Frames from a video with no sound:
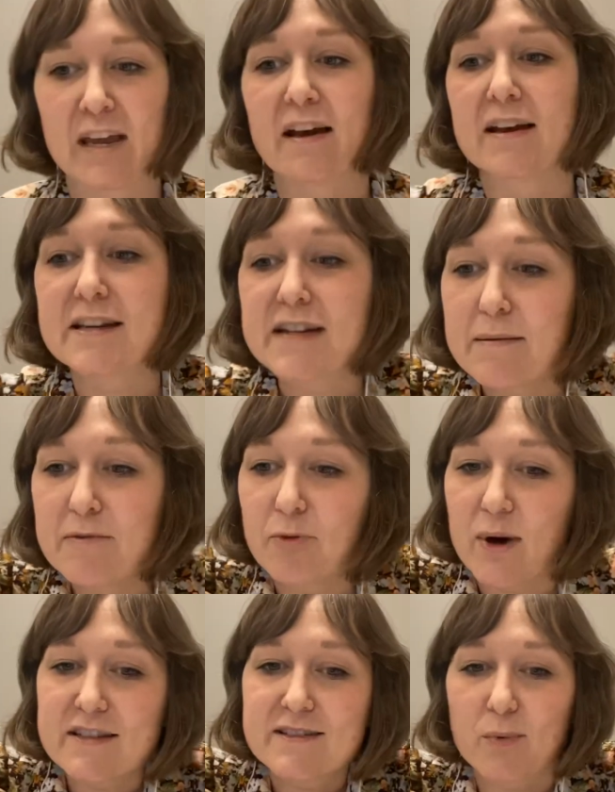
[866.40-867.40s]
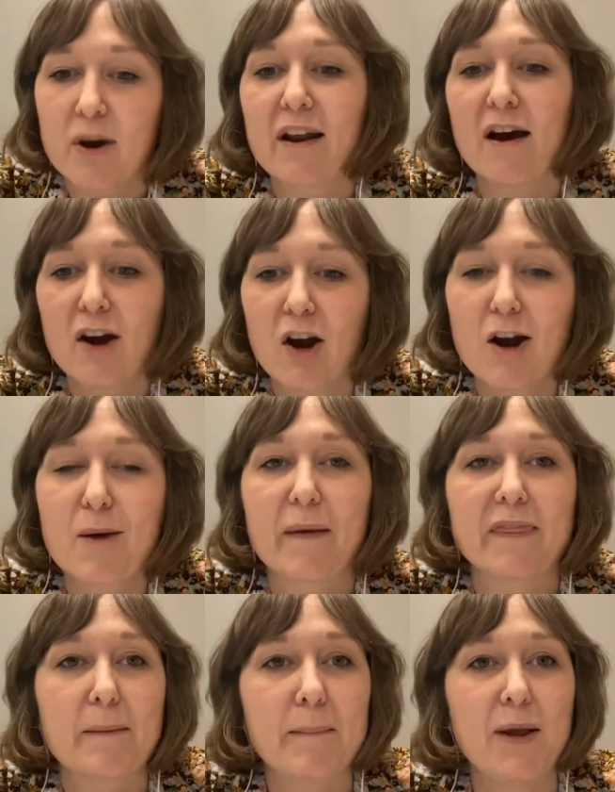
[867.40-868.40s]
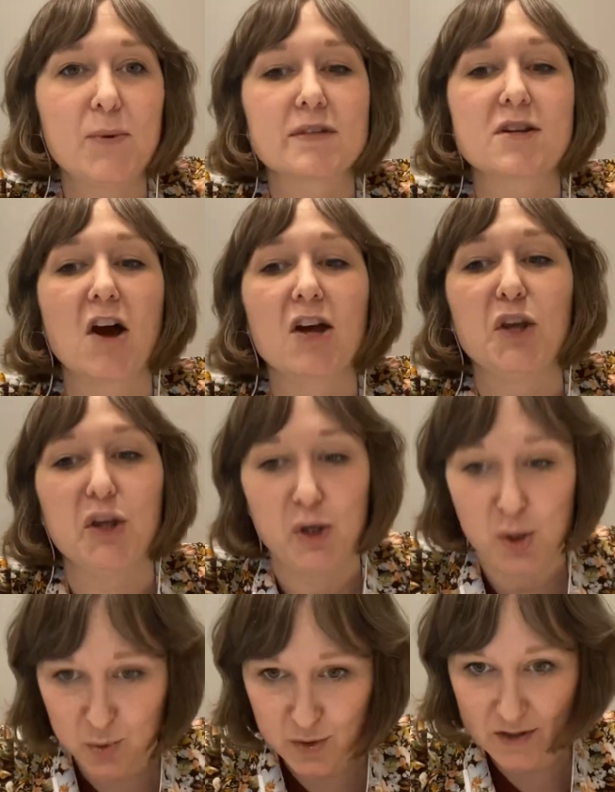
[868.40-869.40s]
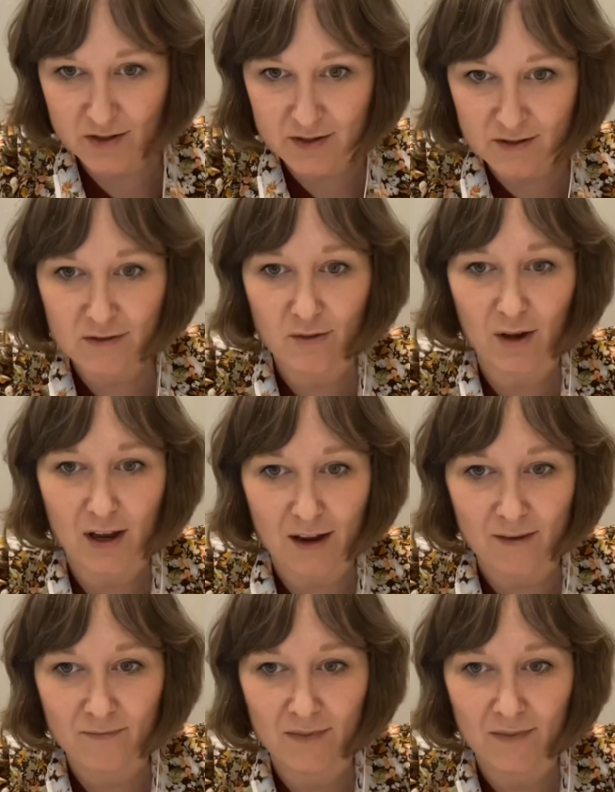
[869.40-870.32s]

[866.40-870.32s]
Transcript: a time of widespread hunger, but the meat was not used, okay?